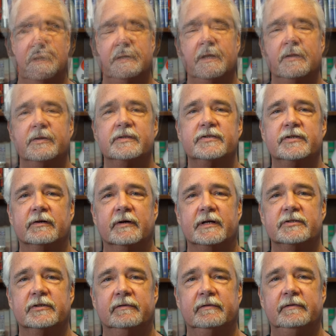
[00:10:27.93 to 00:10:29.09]
Another
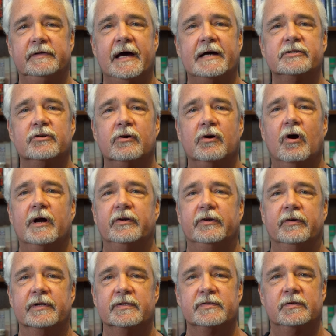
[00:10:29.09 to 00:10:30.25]
consideration, National Guard
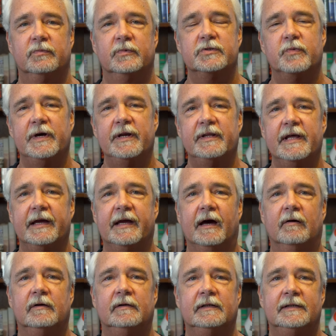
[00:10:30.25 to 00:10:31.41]
units. Which way do they go?